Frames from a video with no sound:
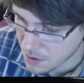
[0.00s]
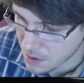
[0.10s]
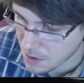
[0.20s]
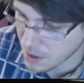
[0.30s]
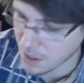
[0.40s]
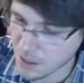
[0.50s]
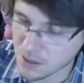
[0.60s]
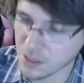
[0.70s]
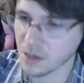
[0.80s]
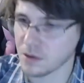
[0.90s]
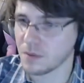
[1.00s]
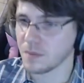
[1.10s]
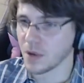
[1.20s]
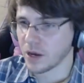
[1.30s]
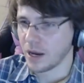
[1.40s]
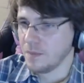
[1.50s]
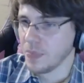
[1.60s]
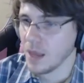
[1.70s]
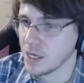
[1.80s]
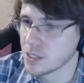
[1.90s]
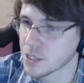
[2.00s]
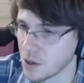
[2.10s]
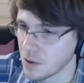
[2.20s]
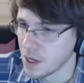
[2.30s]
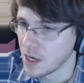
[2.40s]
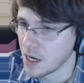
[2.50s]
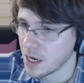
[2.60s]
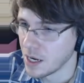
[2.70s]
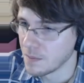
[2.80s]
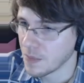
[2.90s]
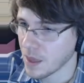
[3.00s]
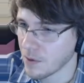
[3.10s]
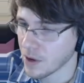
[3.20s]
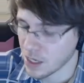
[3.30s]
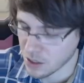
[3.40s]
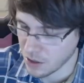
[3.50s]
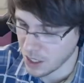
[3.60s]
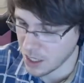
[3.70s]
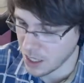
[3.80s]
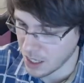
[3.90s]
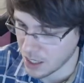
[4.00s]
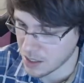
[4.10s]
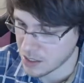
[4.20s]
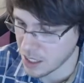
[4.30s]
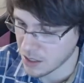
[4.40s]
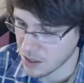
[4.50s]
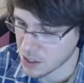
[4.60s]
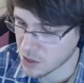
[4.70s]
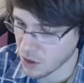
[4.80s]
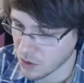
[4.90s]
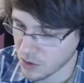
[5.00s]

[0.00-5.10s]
Get it together. Okay. So um, now we gotta go ahead and take the square root